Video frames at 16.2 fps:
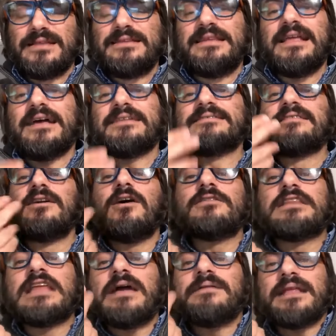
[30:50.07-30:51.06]
does
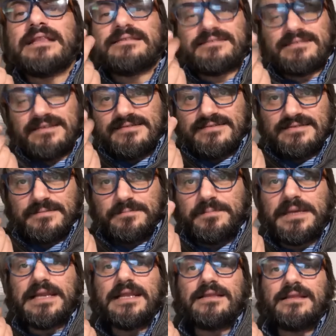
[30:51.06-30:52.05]
not have that
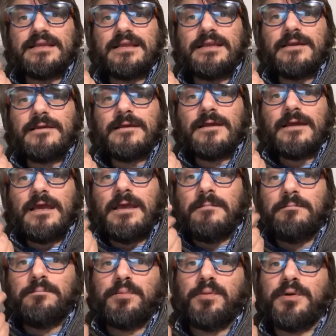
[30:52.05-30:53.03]
sensibility
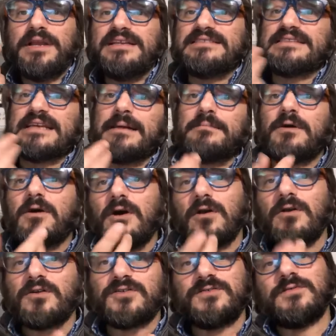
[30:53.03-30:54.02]
in putting some
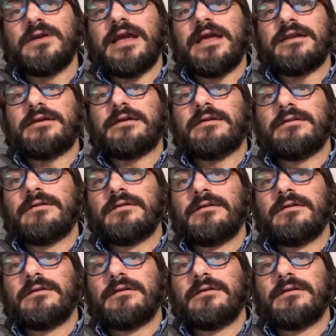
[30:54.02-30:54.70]
colors together?